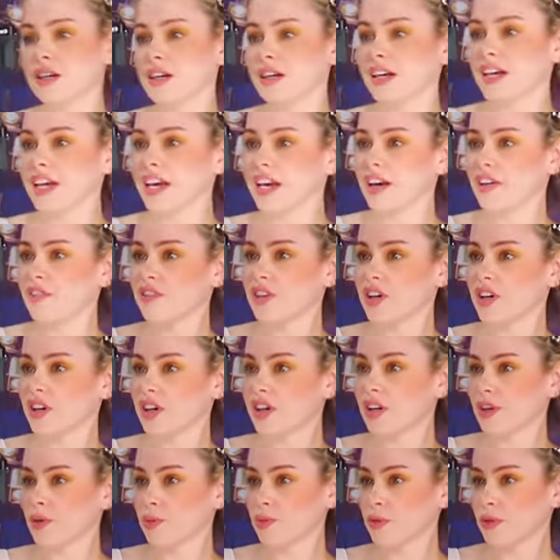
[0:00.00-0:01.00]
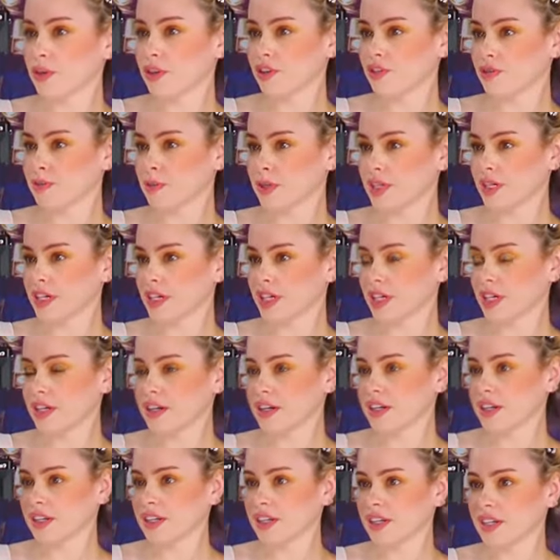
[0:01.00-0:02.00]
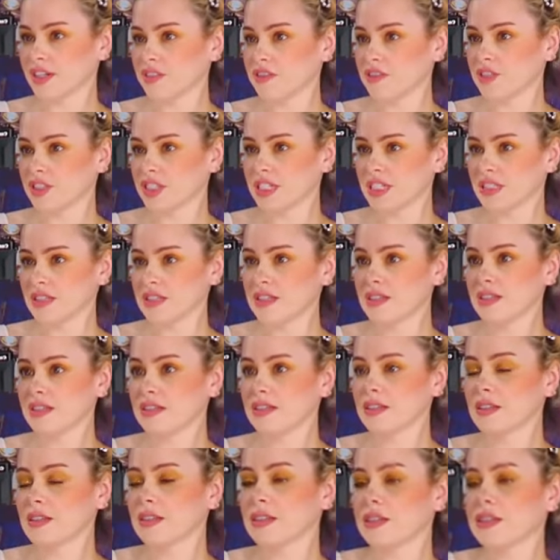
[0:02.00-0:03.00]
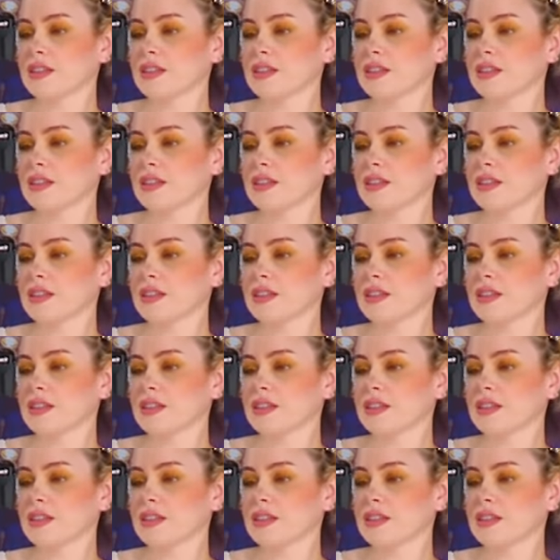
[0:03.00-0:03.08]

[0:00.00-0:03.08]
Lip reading: I have on one of my archive dresses.